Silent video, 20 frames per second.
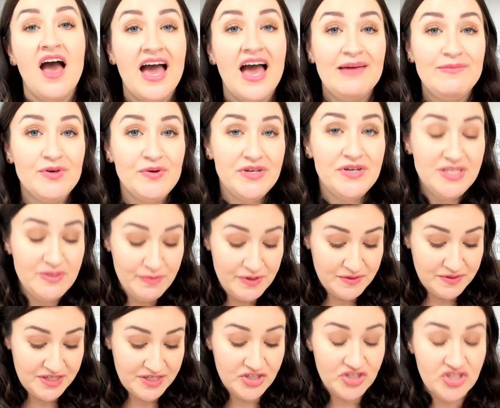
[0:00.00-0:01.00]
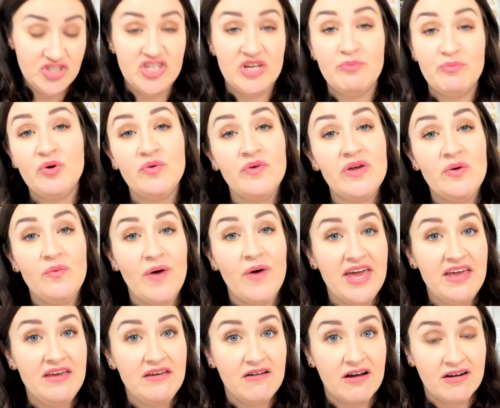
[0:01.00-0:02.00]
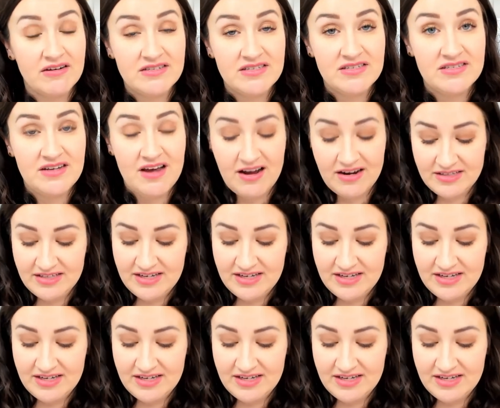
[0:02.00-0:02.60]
I'm going to be using shimmery white cardstock